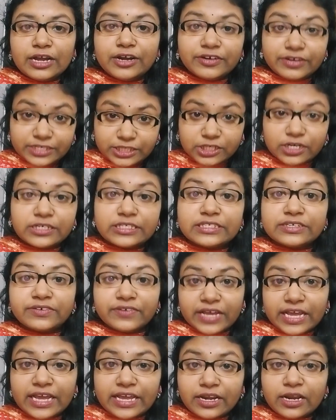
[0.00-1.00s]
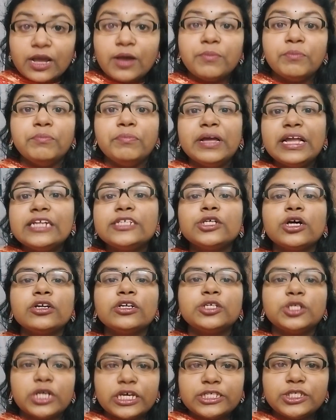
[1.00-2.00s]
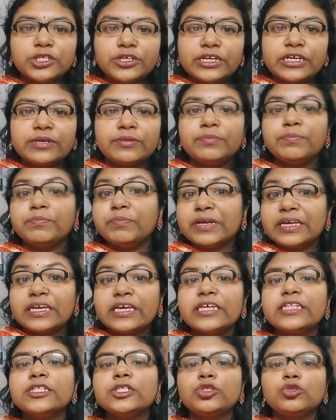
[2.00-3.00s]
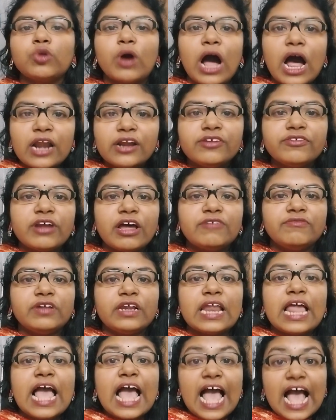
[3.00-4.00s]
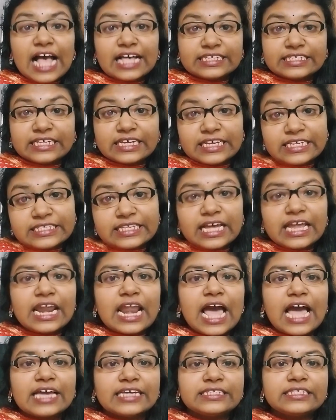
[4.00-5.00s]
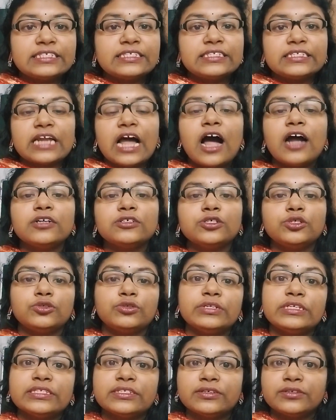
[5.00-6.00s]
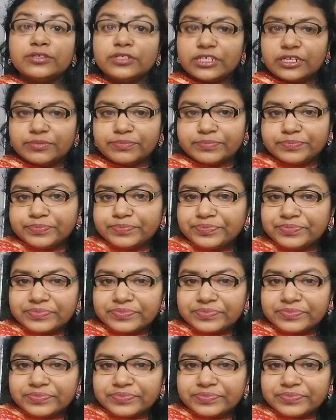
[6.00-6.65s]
Richard's reign, built on treachery, begins to unravel as his allies start to desert him.